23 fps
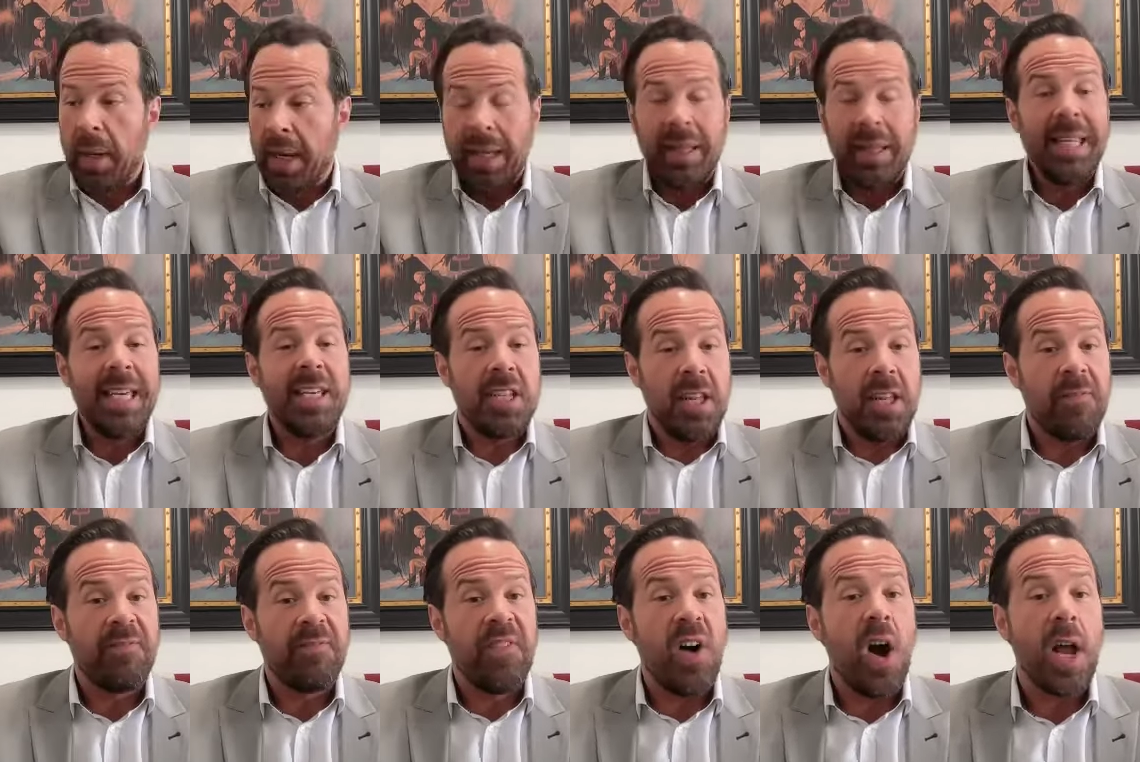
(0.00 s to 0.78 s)
at least he
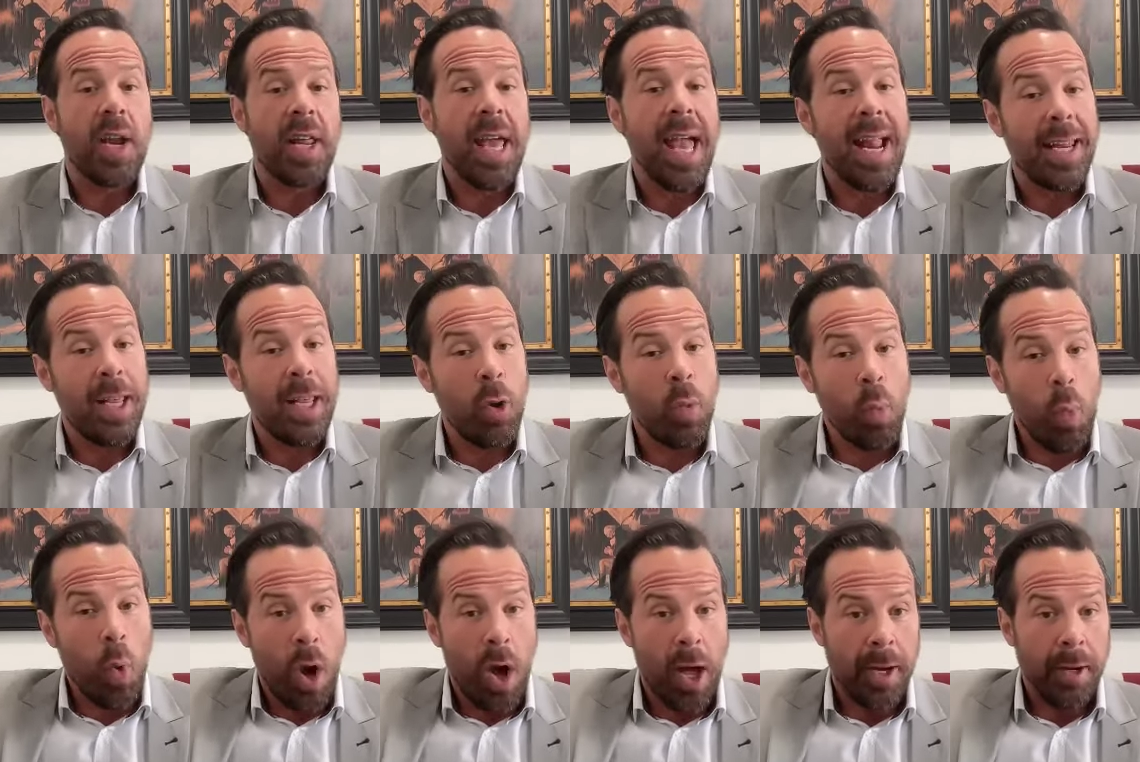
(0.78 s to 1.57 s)
fought it and he
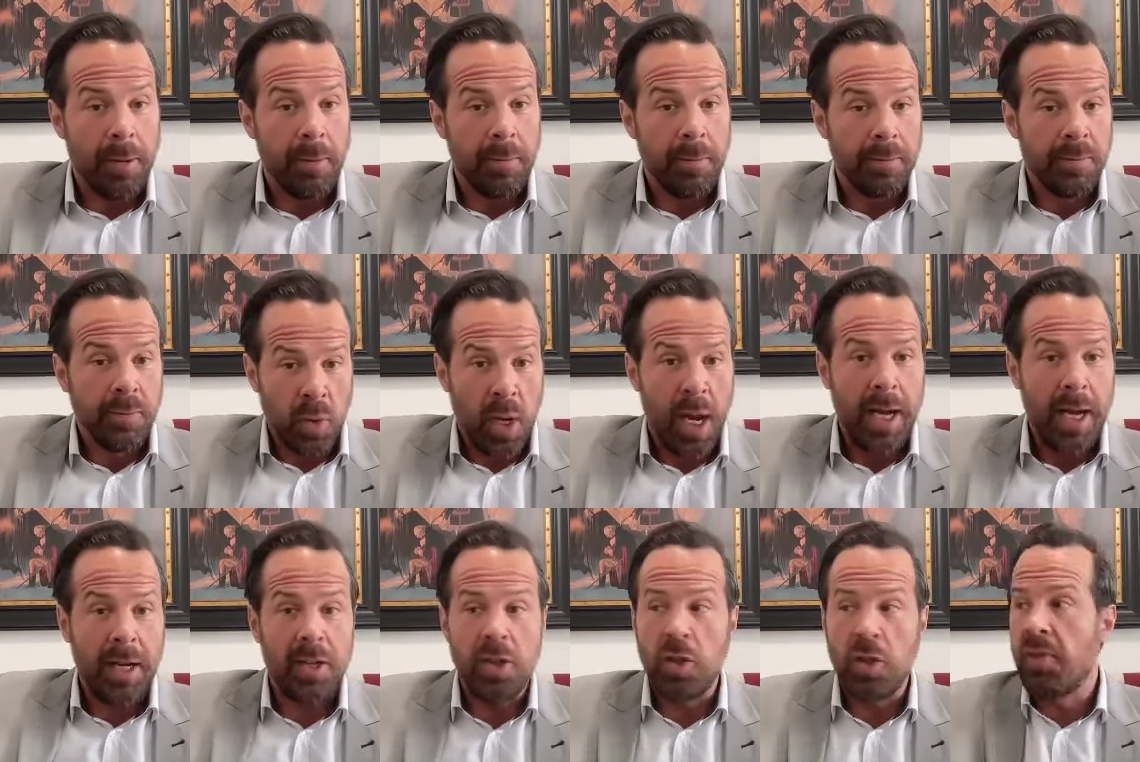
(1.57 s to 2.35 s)
won,
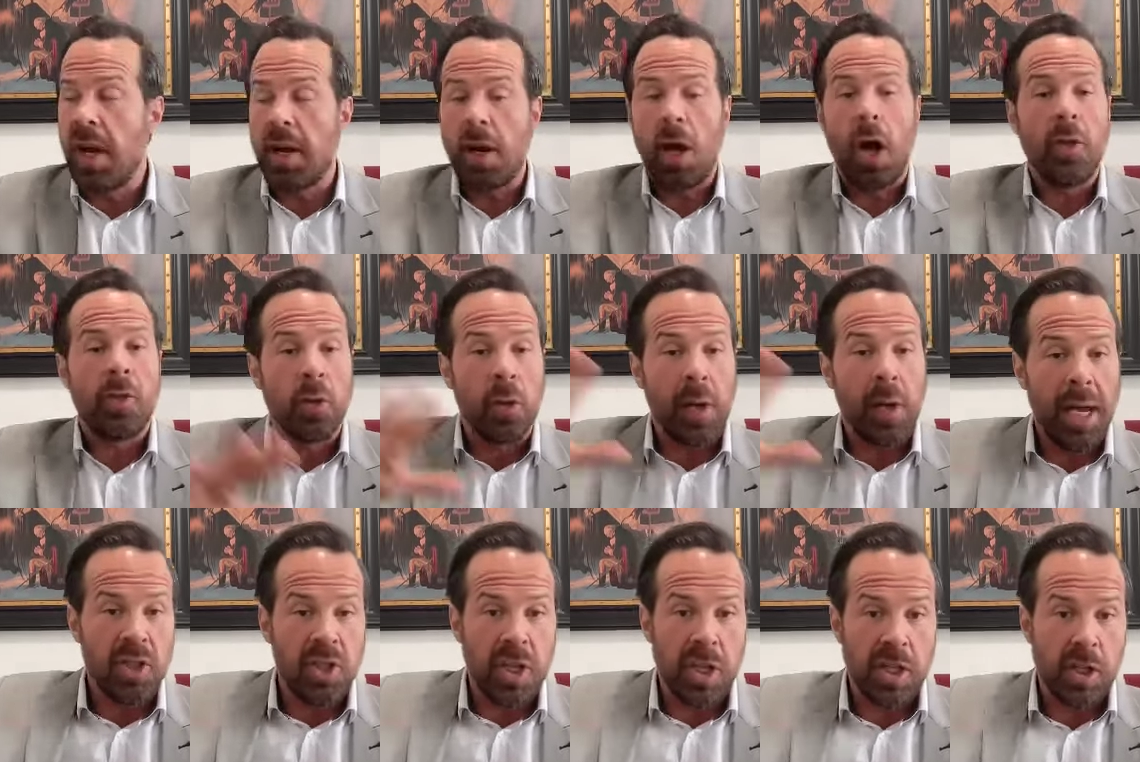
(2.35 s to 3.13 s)
right? You've got other
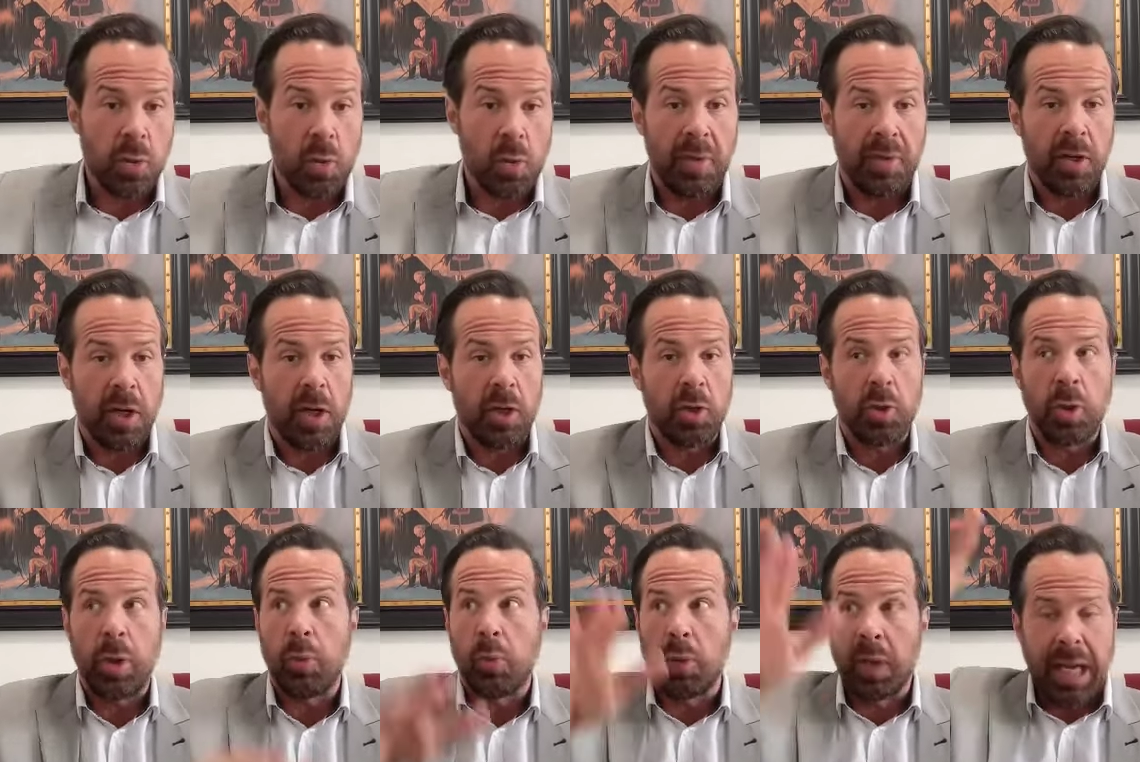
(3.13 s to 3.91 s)
AGs around the country,
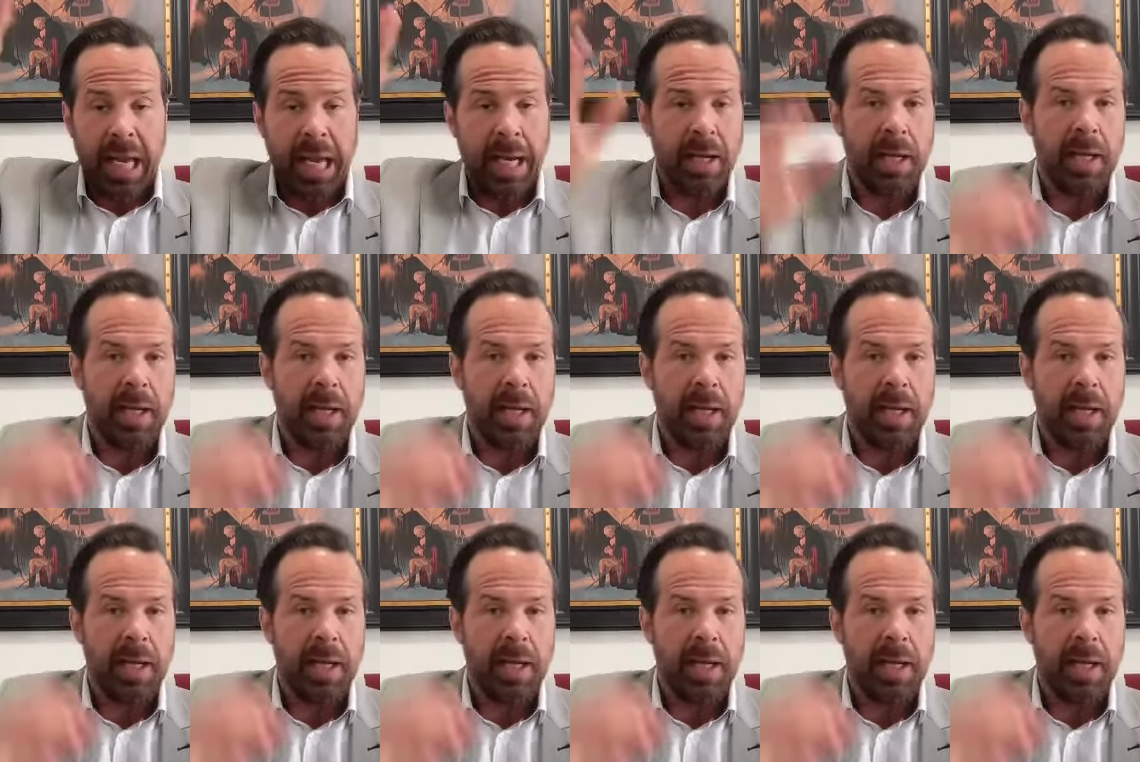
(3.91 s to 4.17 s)
Rakita in